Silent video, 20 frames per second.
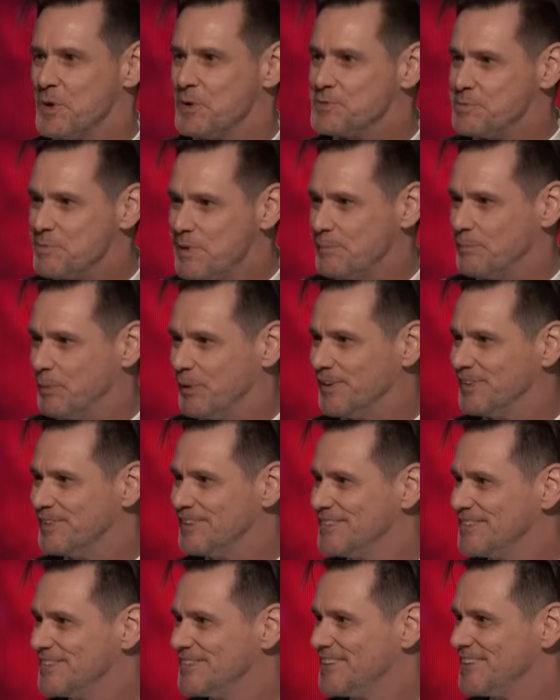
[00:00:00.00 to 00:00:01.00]
those people?
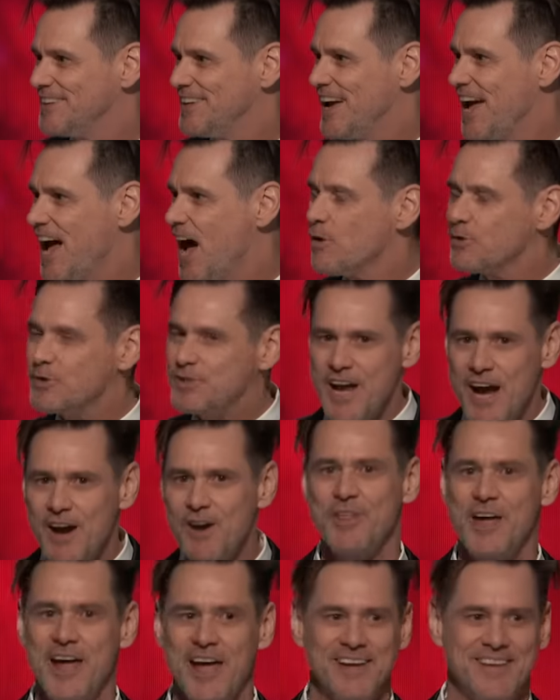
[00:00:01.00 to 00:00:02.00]
How dare
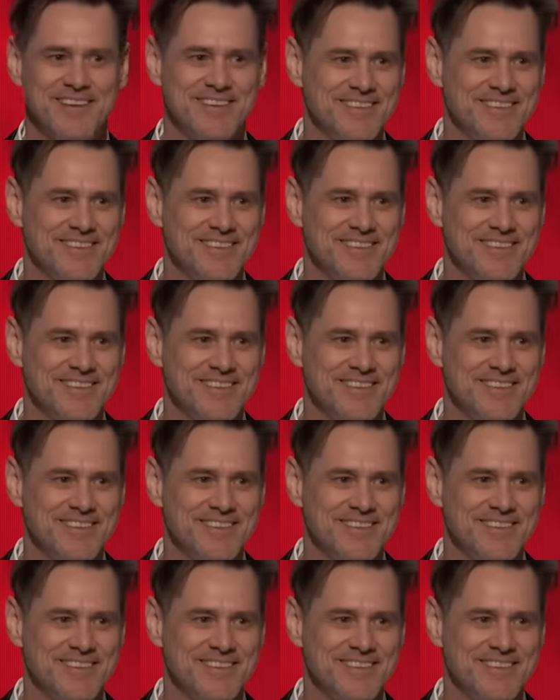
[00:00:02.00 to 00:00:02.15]
they?